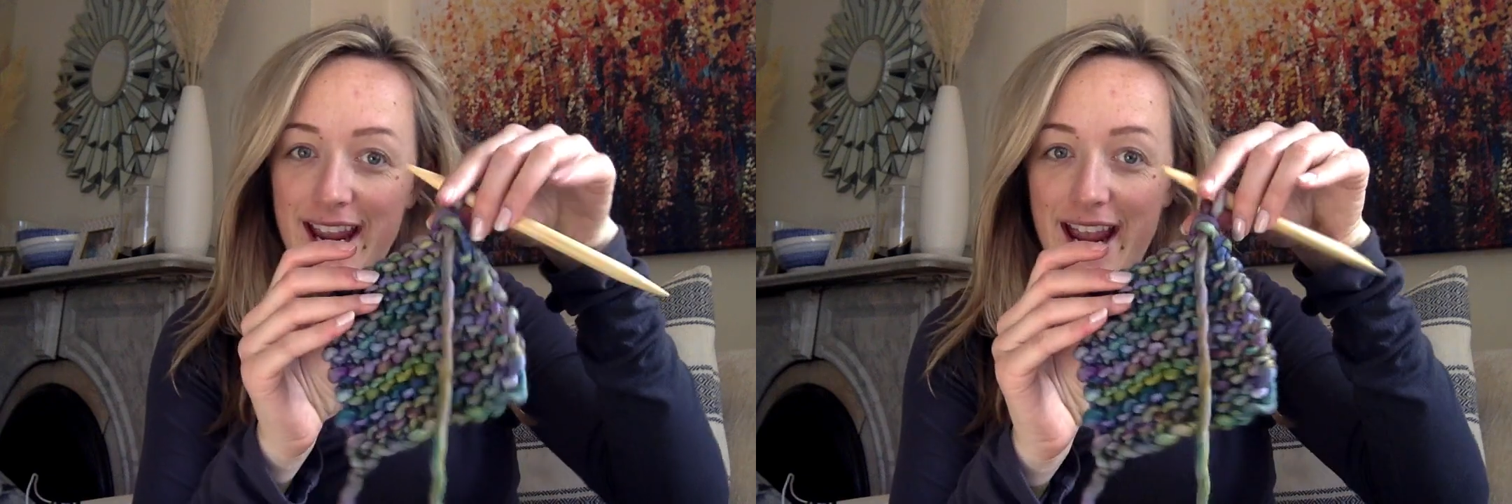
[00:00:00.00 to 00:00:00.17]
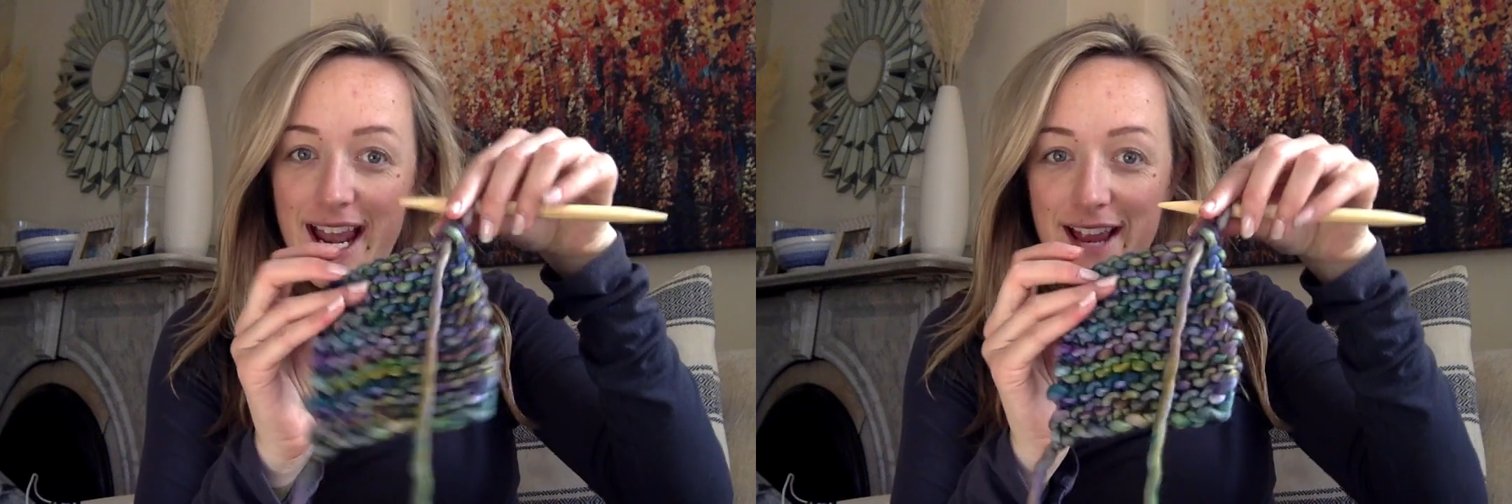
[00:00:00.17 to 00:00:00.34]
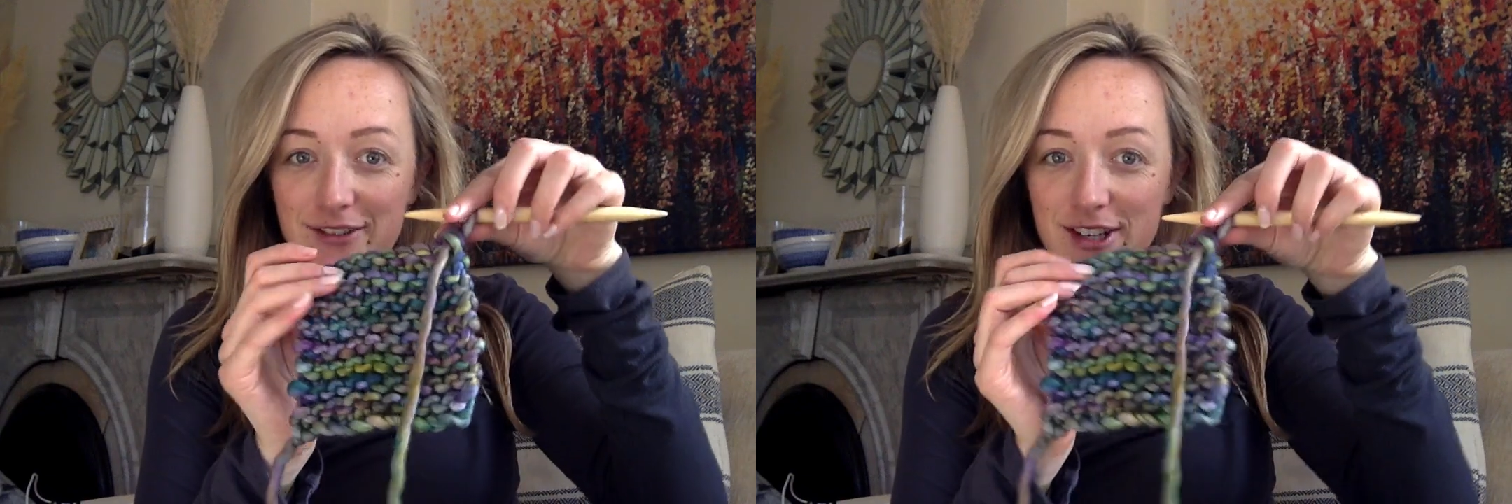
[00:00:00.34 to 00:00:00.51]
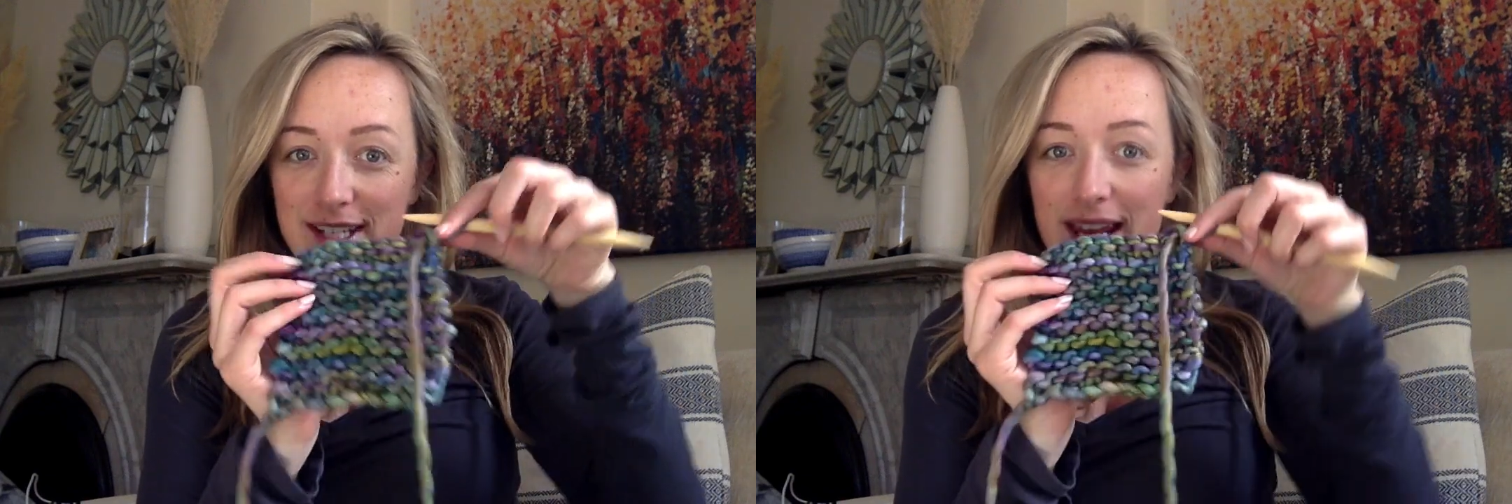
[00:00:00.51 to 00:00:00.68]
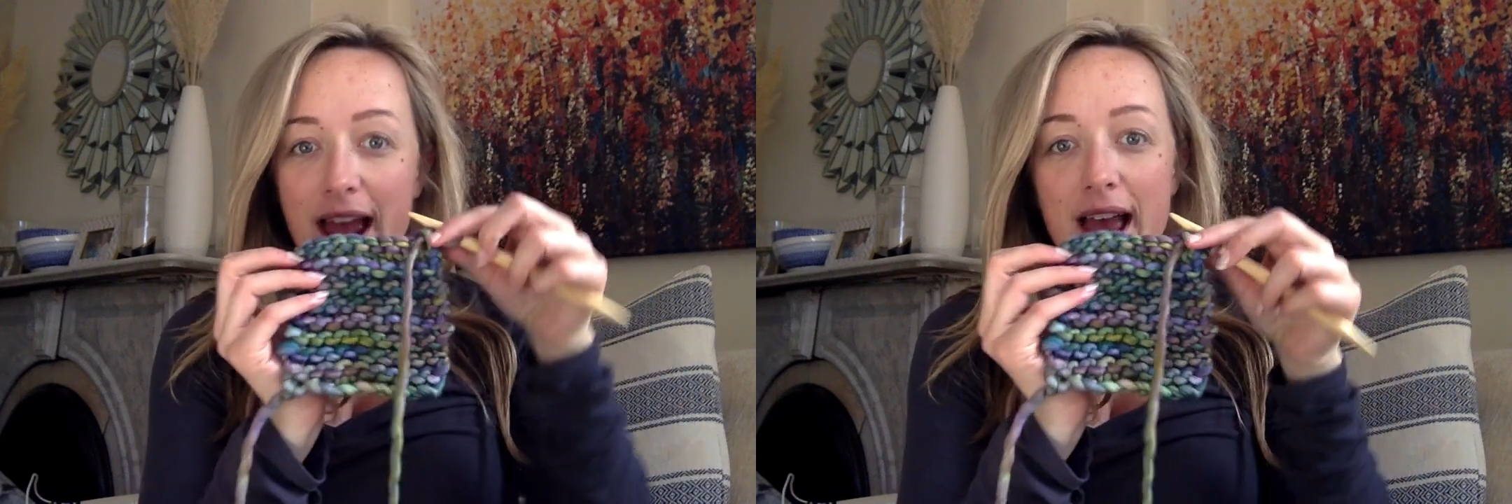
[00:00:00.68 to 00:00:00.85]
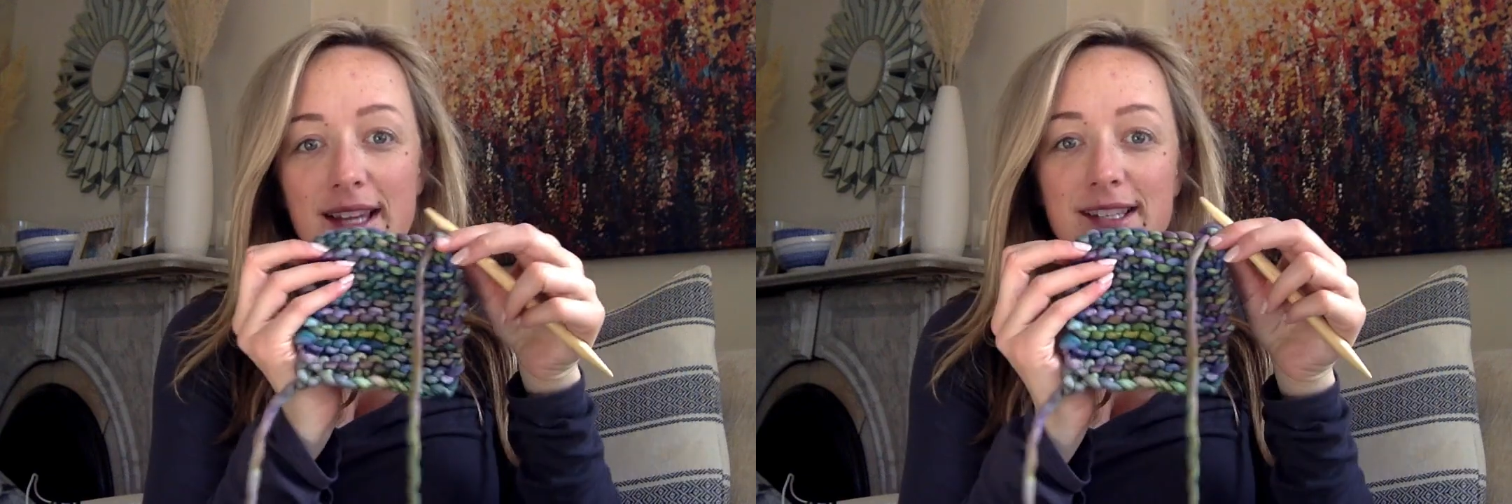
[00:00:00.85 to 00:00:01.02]
and I've just
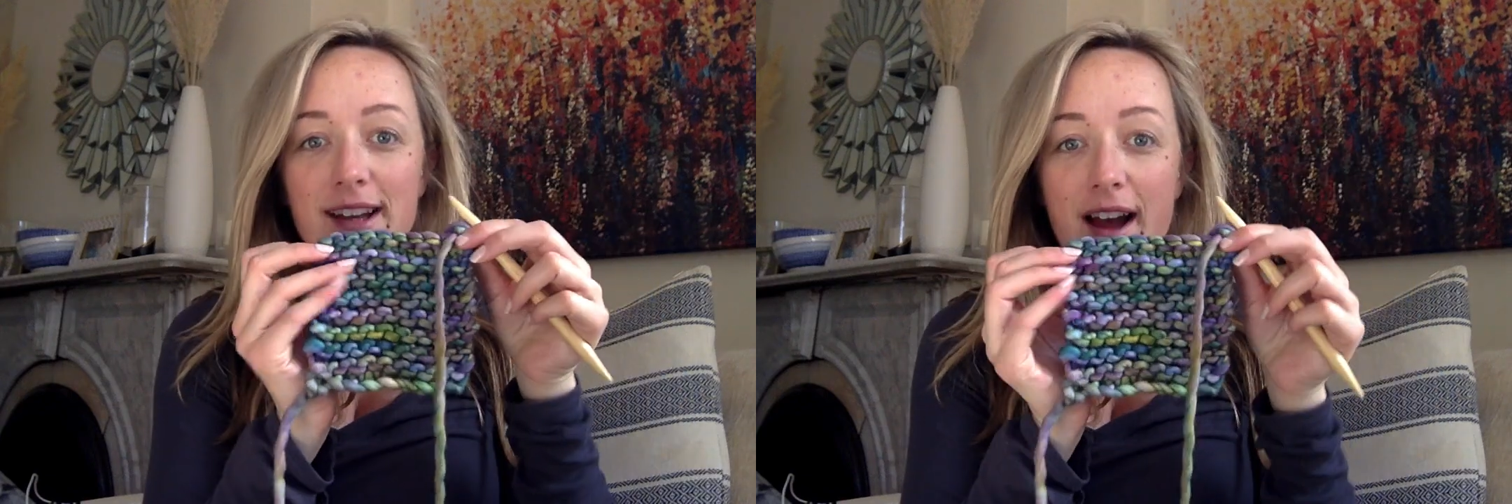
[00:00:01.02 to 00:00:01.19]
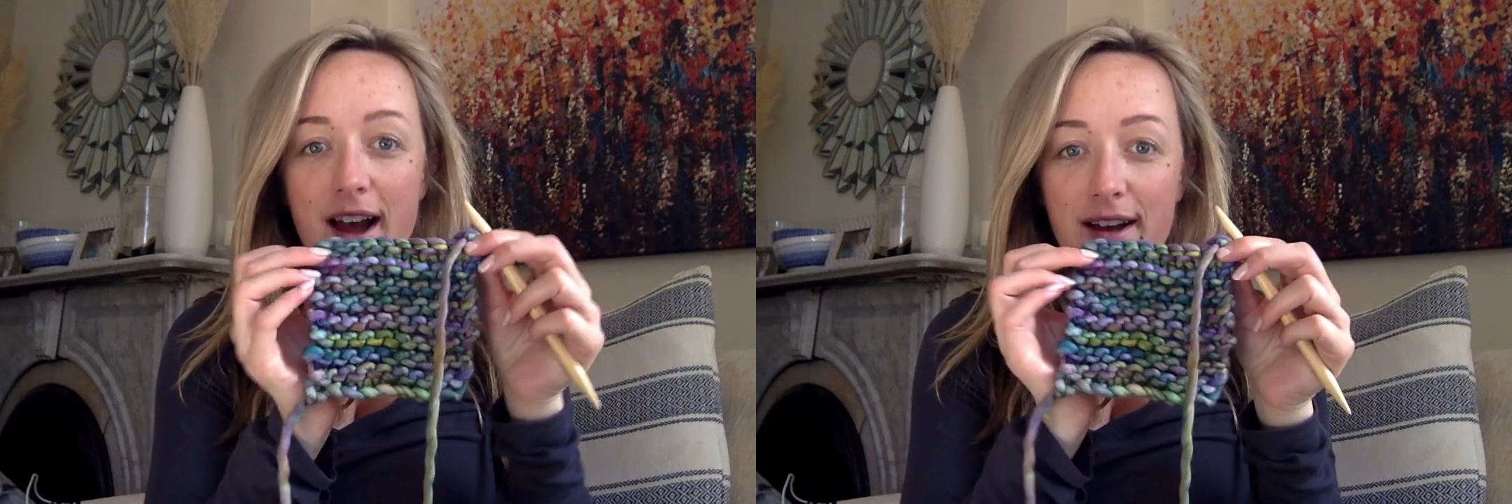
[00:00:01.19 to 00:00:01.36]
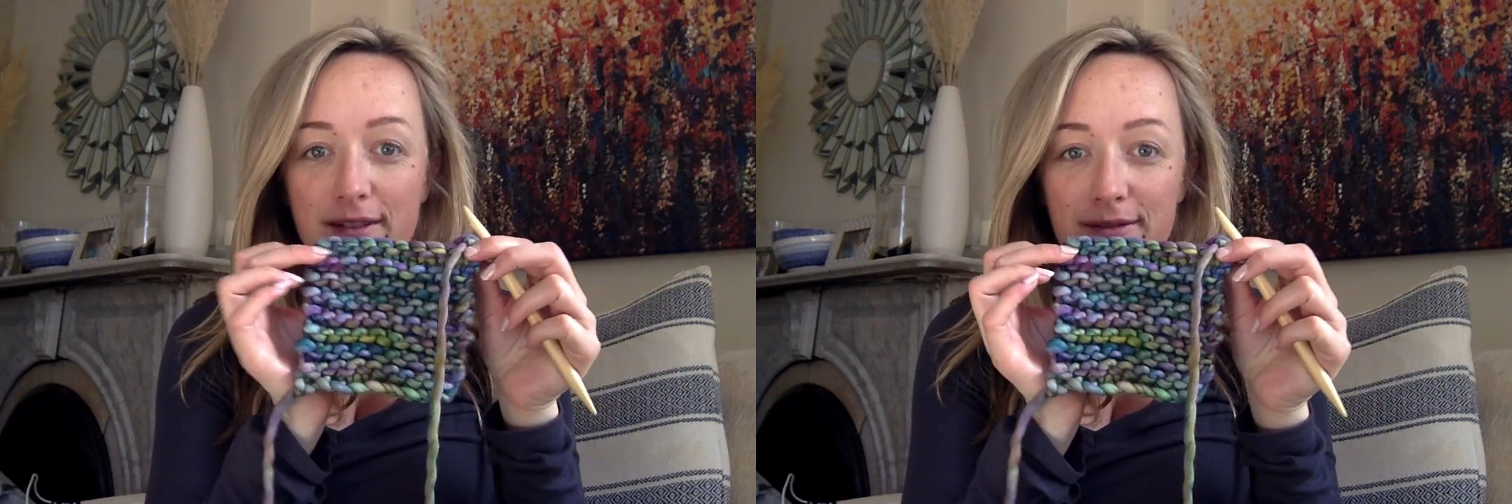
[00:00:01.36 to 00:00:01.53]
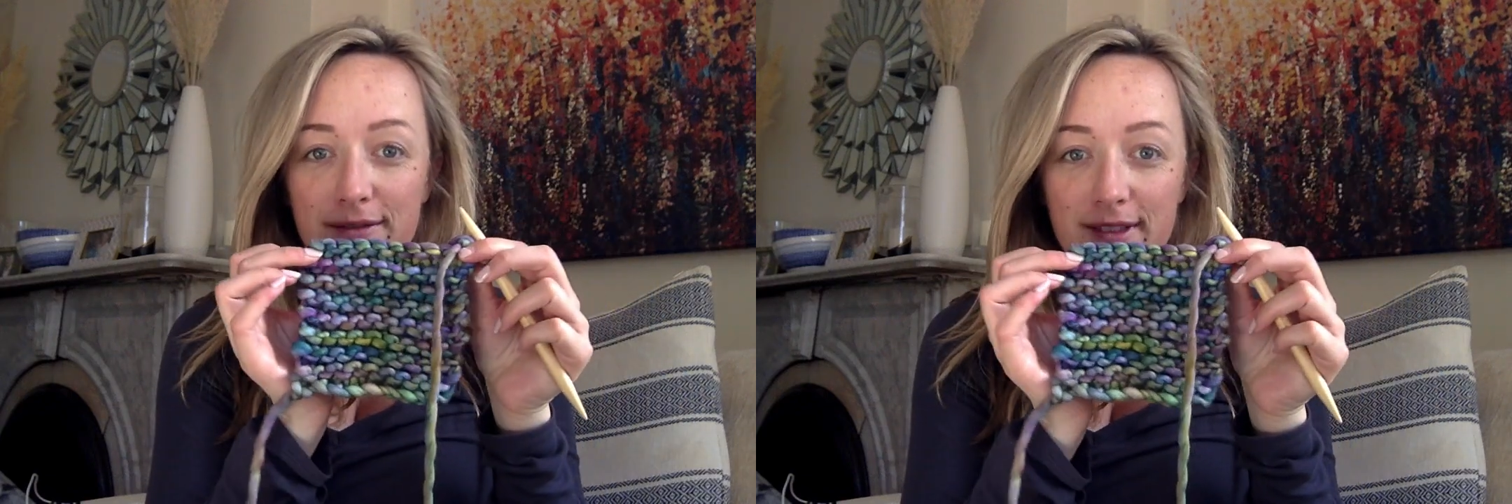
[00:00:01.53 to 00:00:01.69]
cast off